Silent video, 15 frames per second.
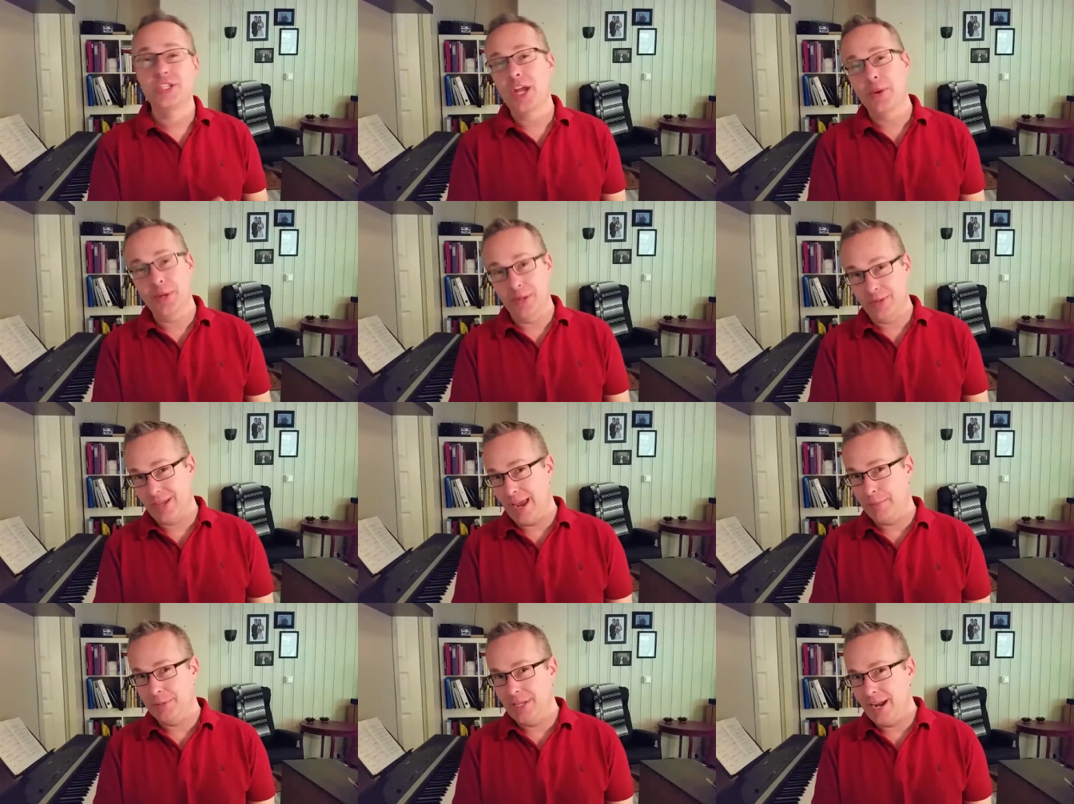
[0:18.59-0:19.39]

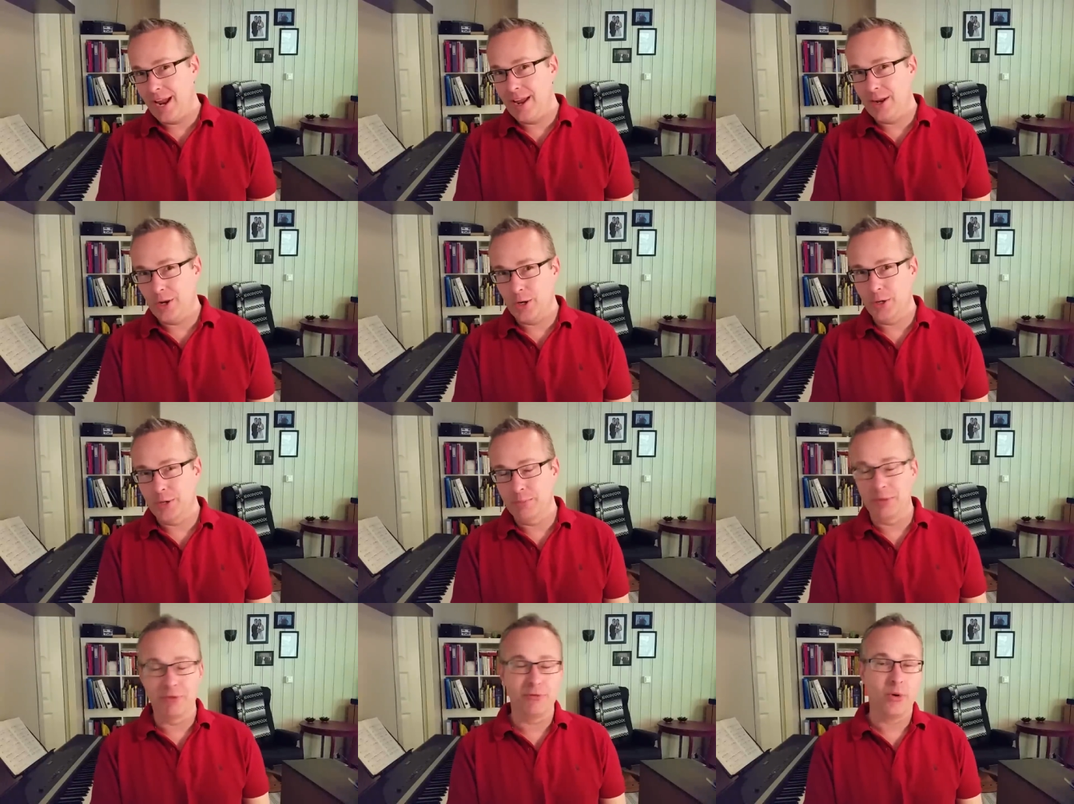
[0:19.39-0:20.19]
stereotypes that I
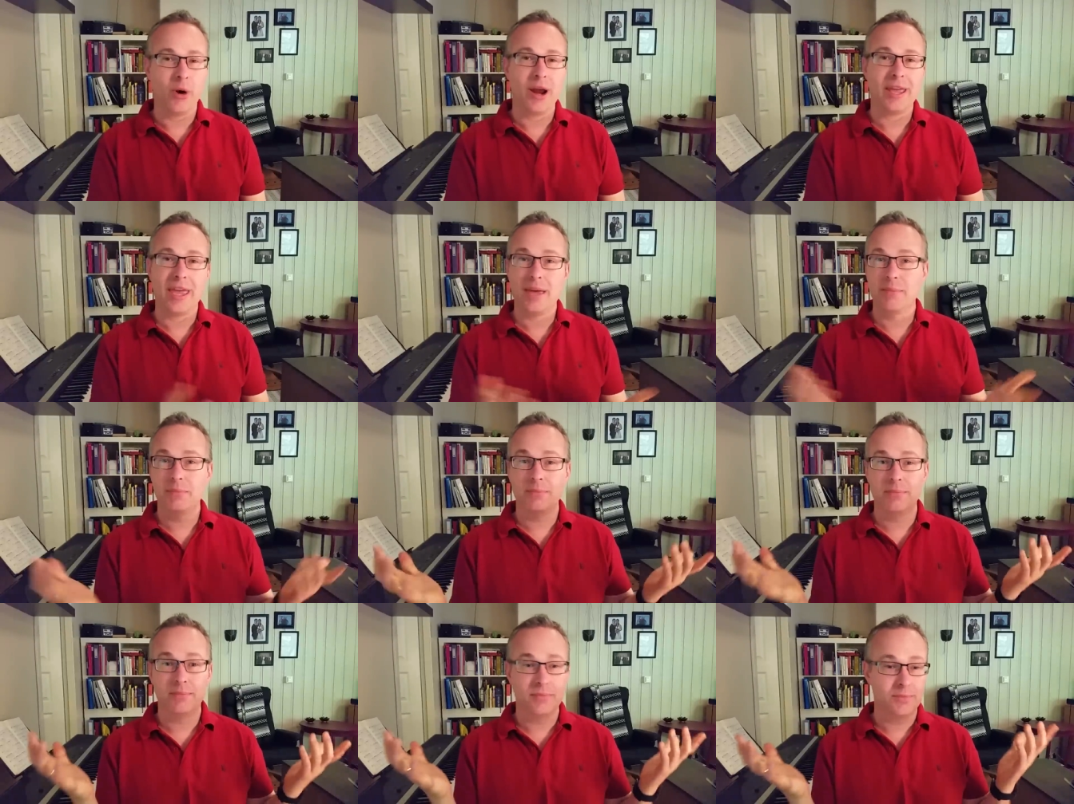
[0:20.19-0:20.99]
heard before I
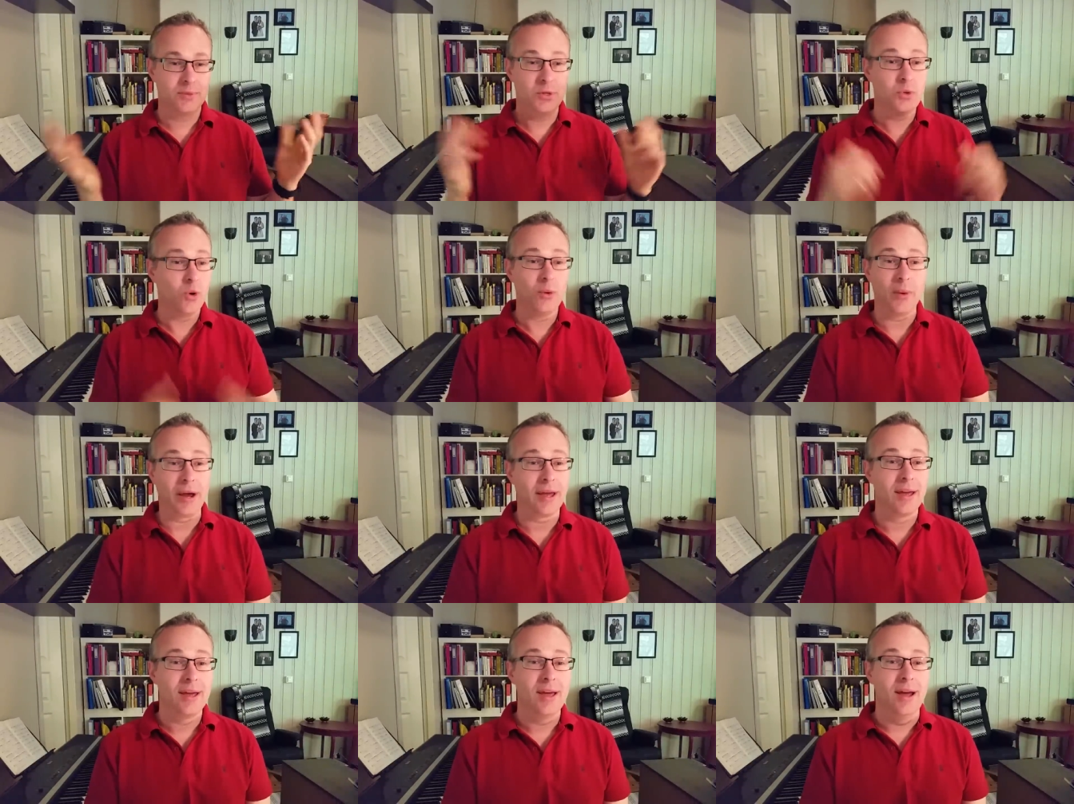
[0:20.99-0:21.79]
came to
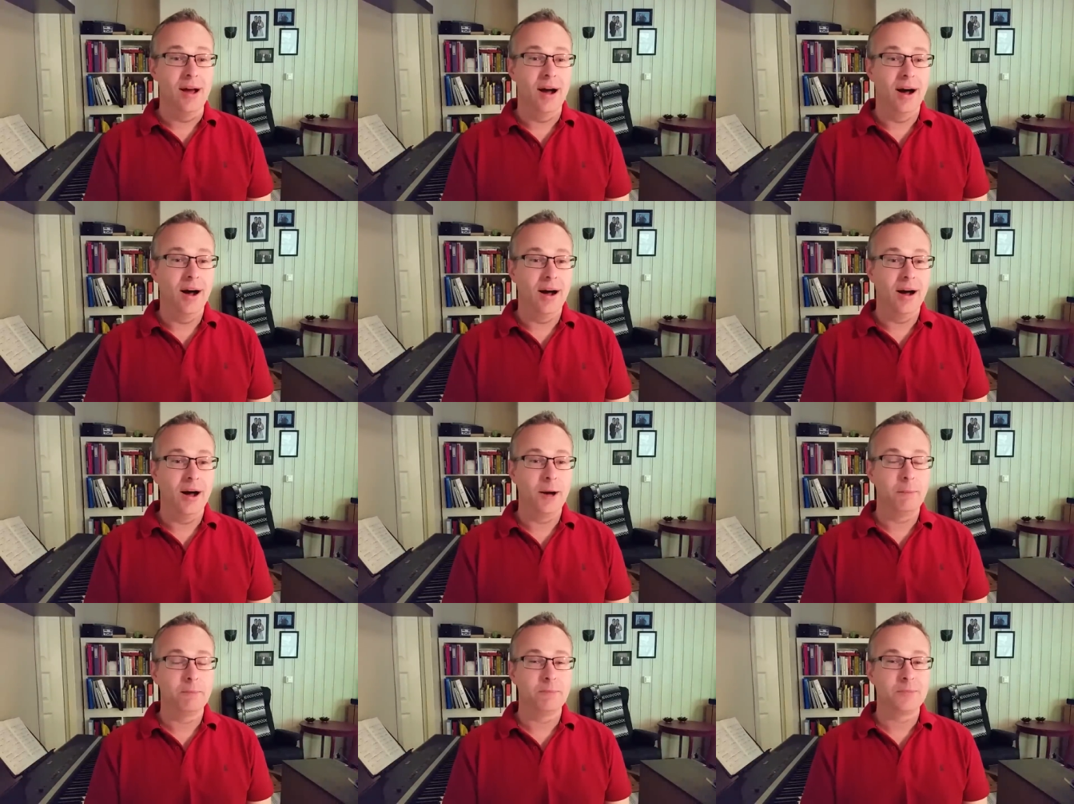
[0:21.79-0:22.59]
Norway.
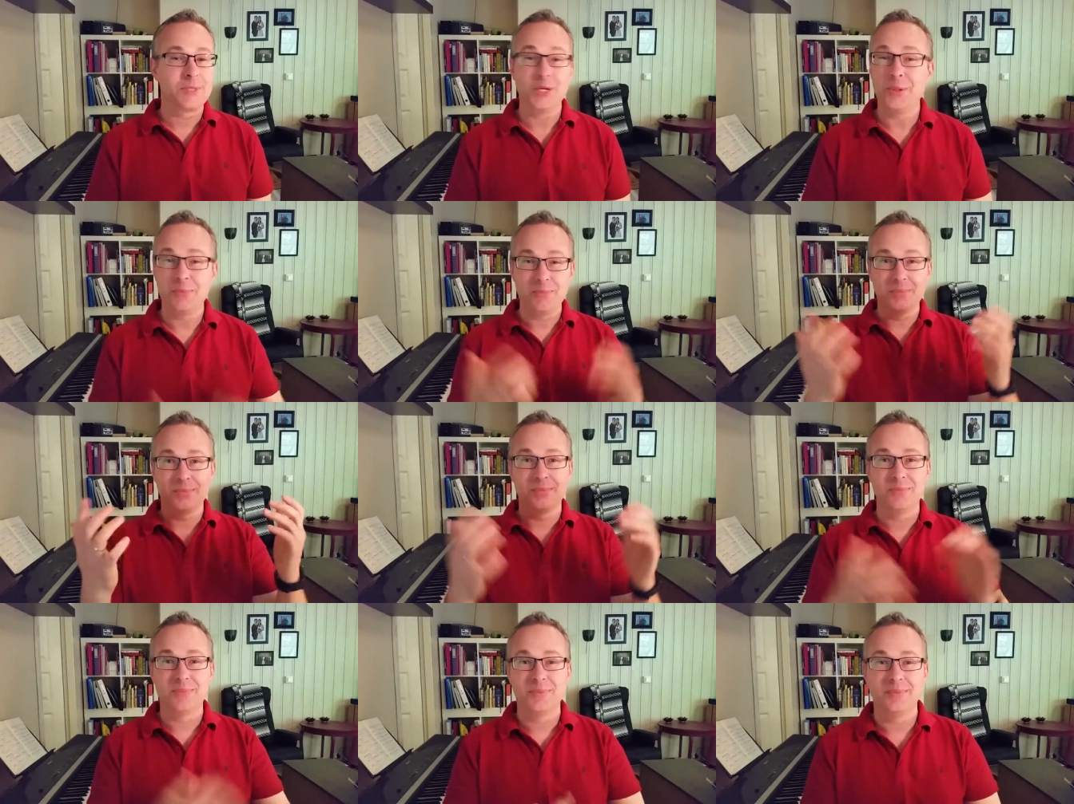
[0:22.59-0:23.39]
So
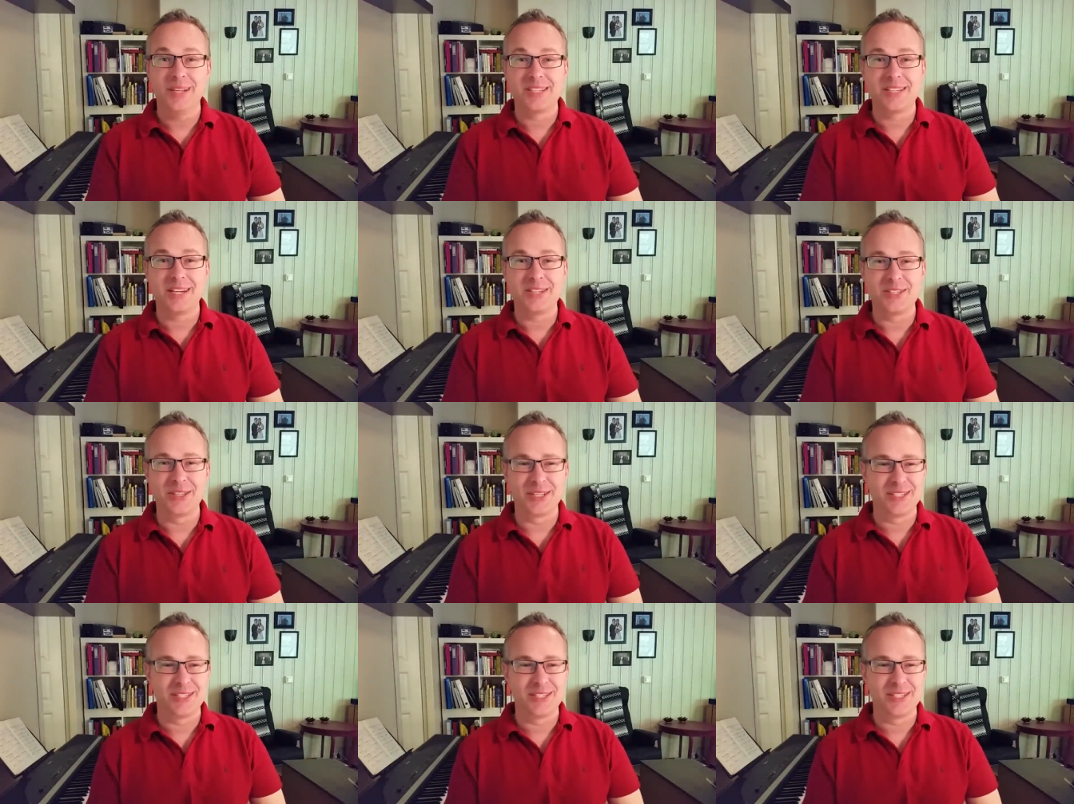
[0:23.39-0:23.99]
let's get into